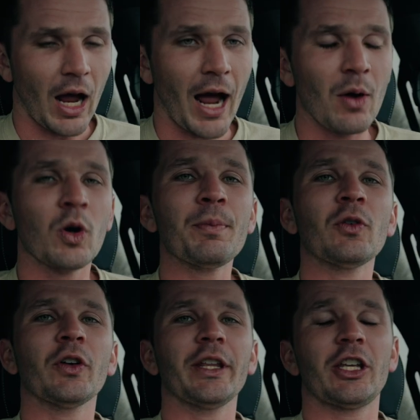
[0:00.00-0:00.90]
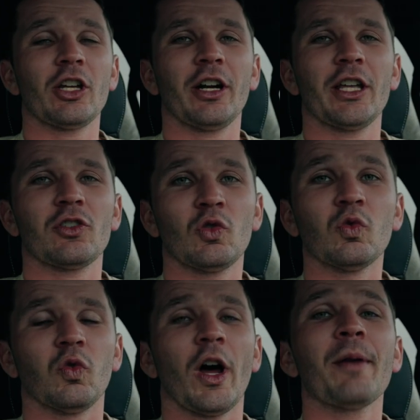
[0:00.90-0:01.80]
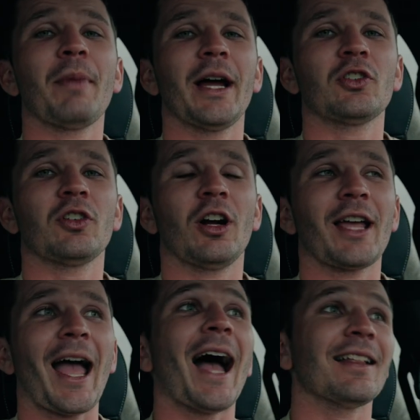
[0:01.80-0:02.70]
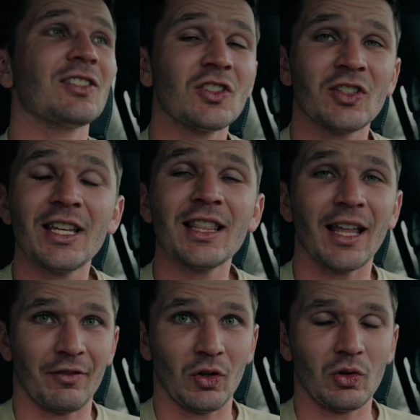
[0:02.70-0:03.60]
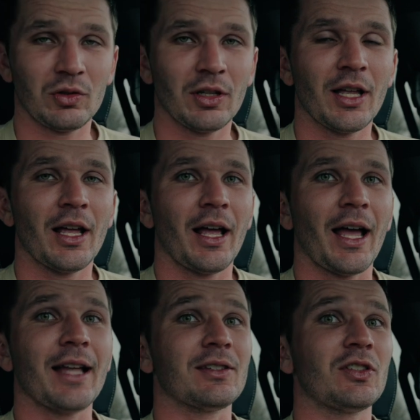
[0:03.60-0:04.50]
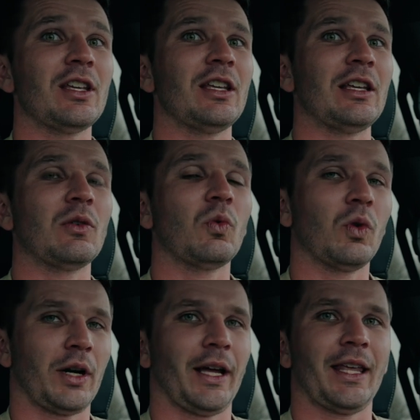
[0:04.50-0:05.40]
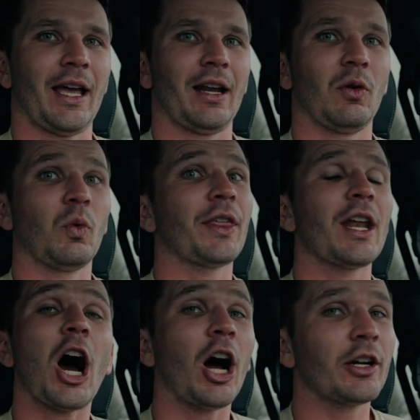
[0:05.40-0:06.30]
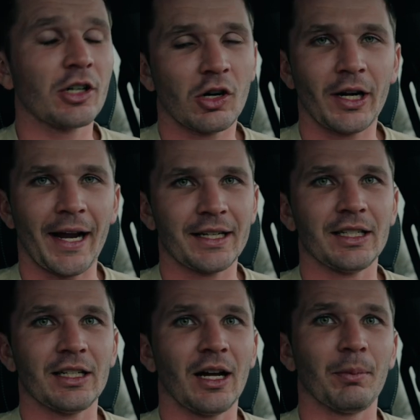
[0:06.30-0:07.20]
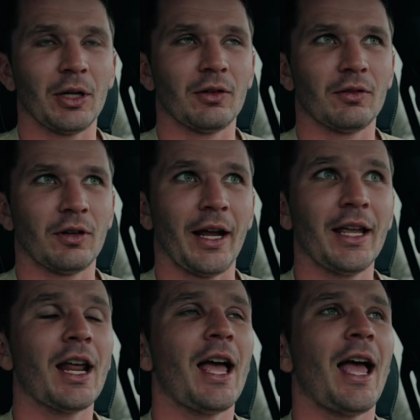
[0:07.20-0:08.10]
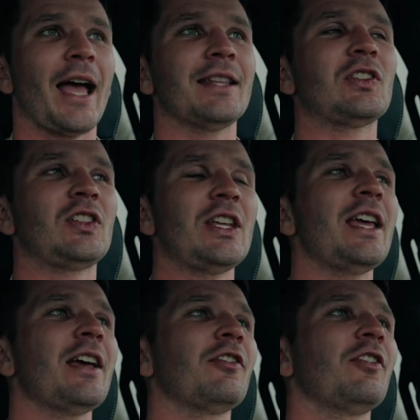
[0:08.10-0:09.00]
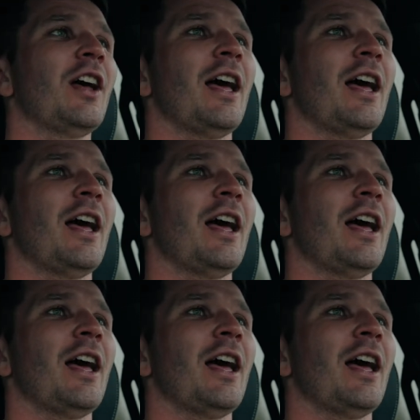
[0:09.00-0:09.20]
I would be really curious to run my truck at sea level and see what I get with an uncorrected number, right? And see if